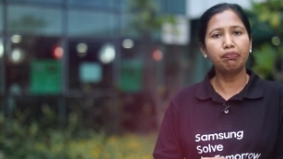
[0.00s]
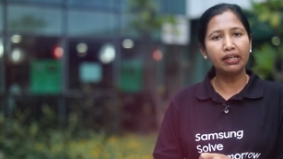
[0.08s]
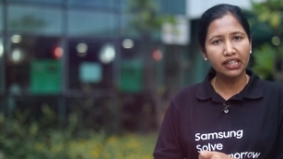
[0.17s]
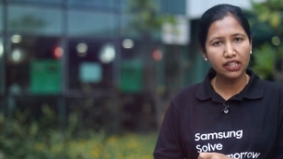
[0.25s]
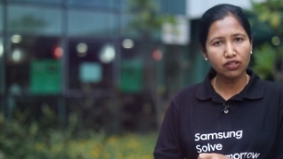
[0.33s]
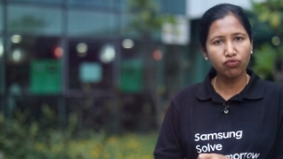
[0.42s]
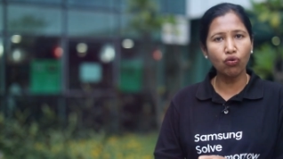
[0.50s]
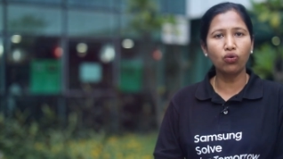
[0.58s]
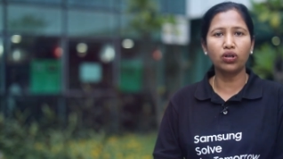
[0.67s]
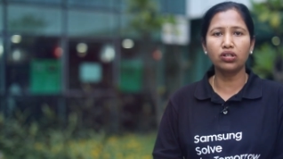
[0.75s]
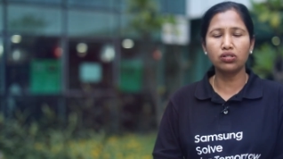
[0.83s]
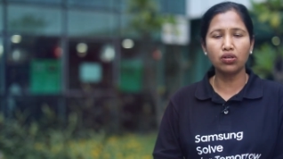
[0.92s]
Please
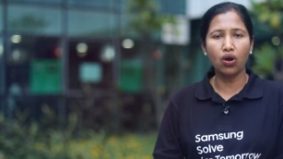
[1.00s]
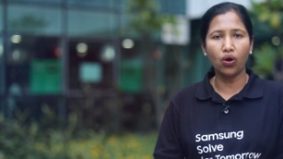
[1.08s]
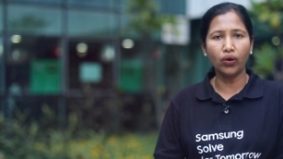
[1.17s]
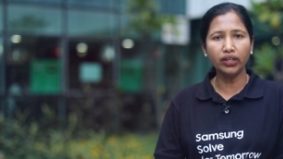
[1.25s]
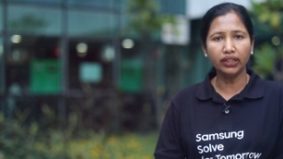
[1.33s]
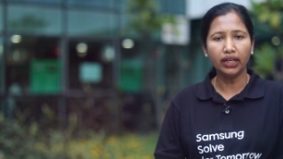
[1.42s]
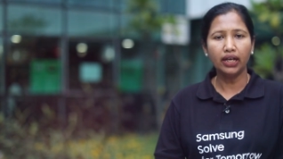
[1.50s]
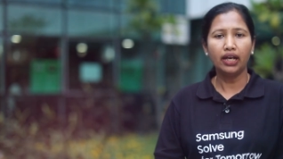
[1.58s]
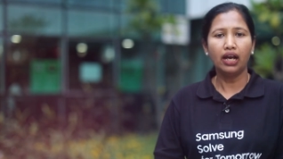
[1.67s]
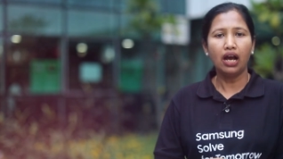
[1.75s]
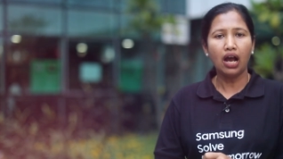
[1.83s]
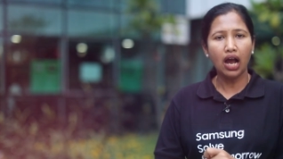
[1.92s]
focus on
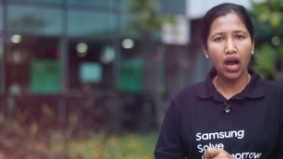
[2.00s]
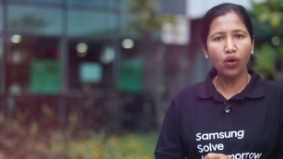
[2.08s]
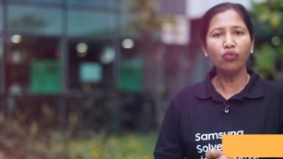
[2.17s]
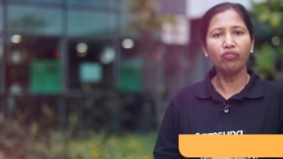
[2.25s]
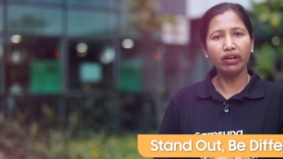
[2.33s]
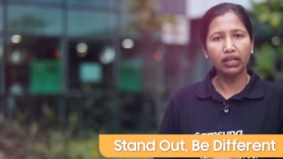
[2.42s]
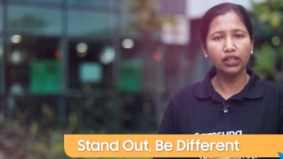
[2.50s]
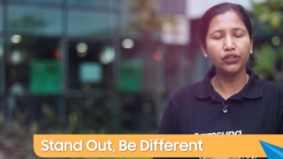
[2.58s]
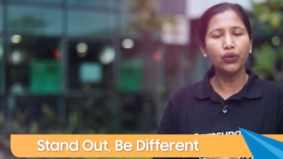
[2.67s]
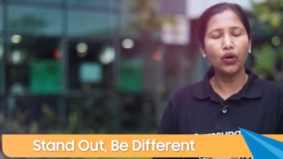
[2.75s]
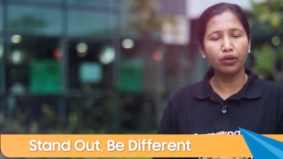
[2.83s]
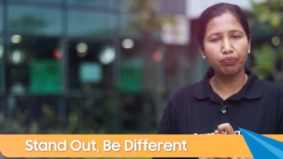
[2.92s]
how well
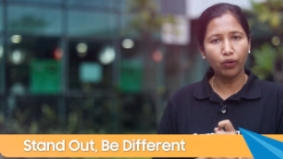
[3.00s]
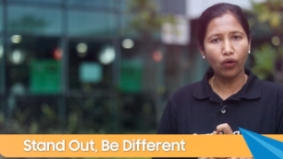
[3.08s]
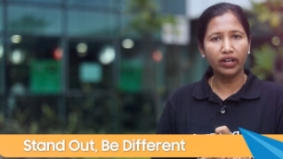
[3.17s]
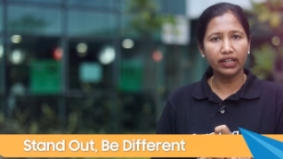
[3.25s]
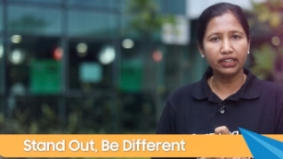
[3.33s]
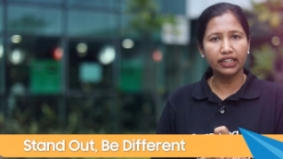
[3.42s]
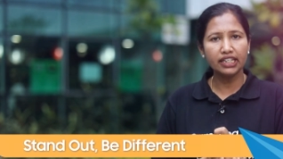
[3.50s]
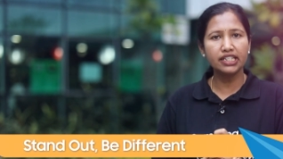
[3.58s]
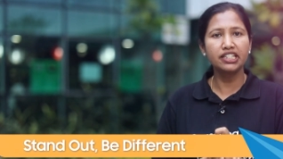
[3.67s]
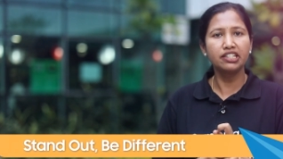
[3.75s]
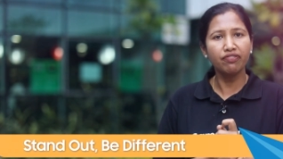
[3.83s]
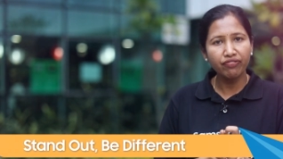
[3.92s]
your product is
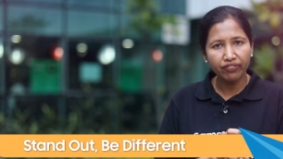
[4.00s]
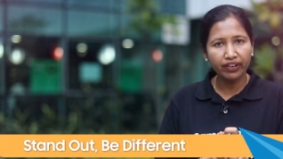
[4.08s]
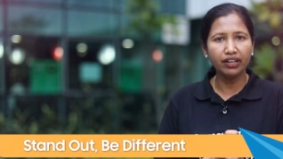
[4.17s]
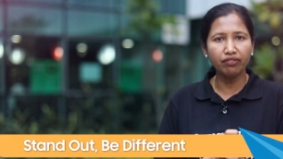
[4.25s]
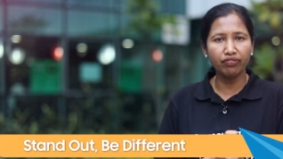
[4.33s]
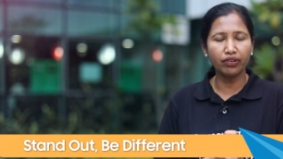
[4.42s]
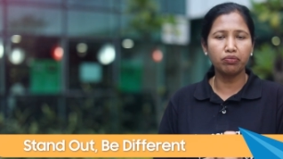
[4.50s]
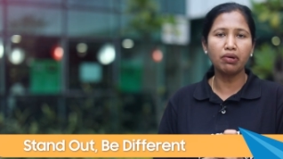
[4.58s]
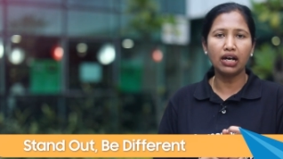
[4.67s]
different from